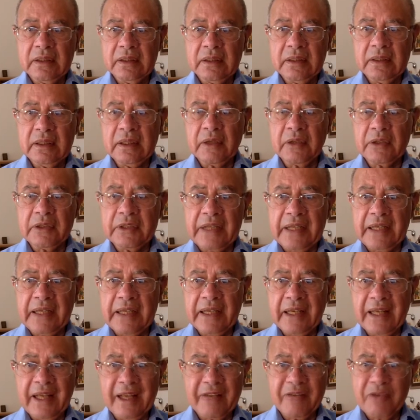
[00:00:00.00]
In our daily
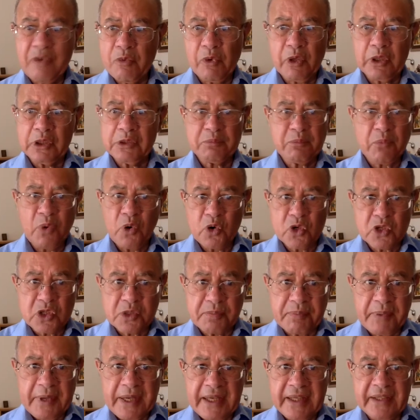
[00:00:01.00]
life, we want more
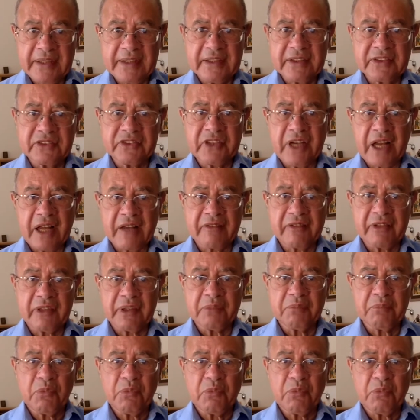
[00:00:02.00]
speed in travel,